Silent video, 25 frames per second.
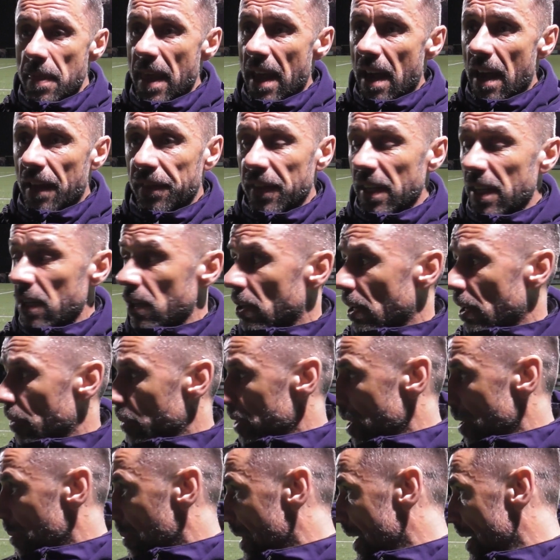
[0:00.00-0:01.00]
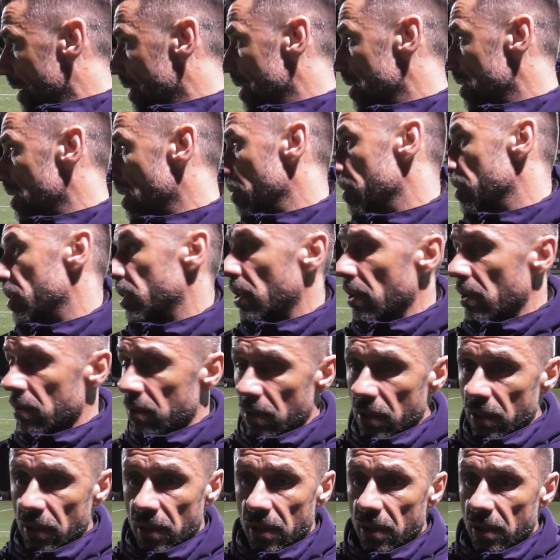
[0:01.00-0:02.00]
Yeah, I think you know when you're playing, there's no
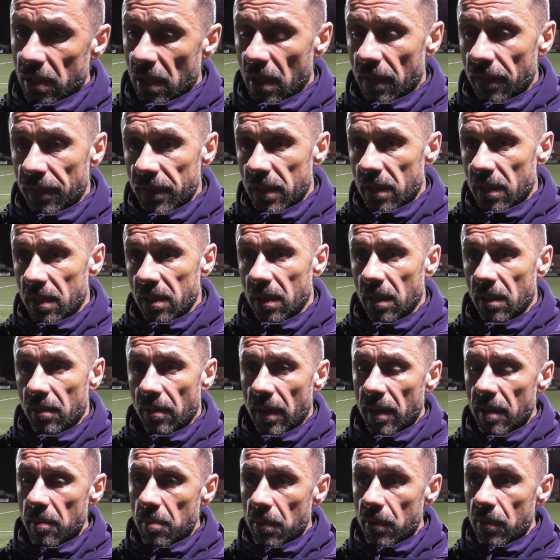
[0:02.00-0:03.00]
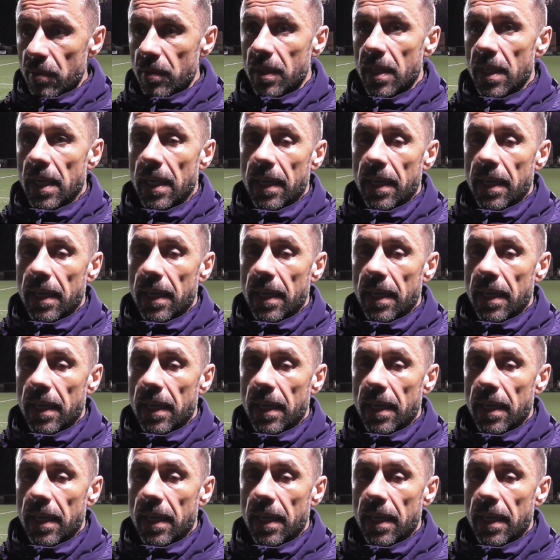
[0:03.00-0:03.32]
excuse because the surface is incredible,